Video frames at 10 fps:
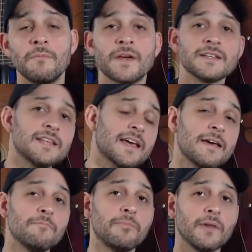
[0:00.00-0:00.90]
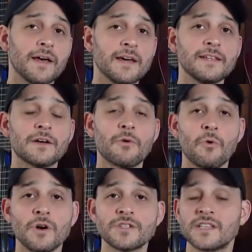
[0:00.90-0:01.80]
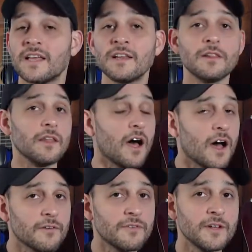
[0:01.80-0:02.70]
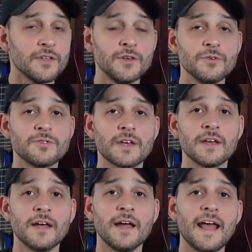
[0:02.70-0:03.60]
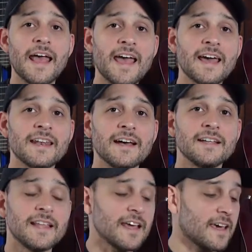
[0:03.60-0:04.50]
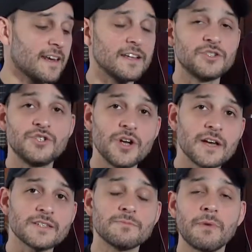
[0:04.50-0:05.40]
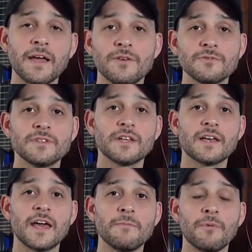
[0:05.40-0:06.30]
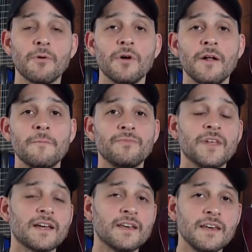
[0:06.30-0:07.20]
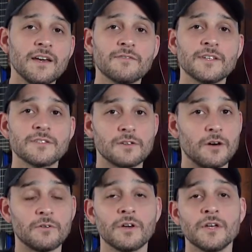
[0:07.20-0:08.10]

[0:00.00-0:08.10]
because they can play the chords that they love using and they can adjust by using the capo the key of the song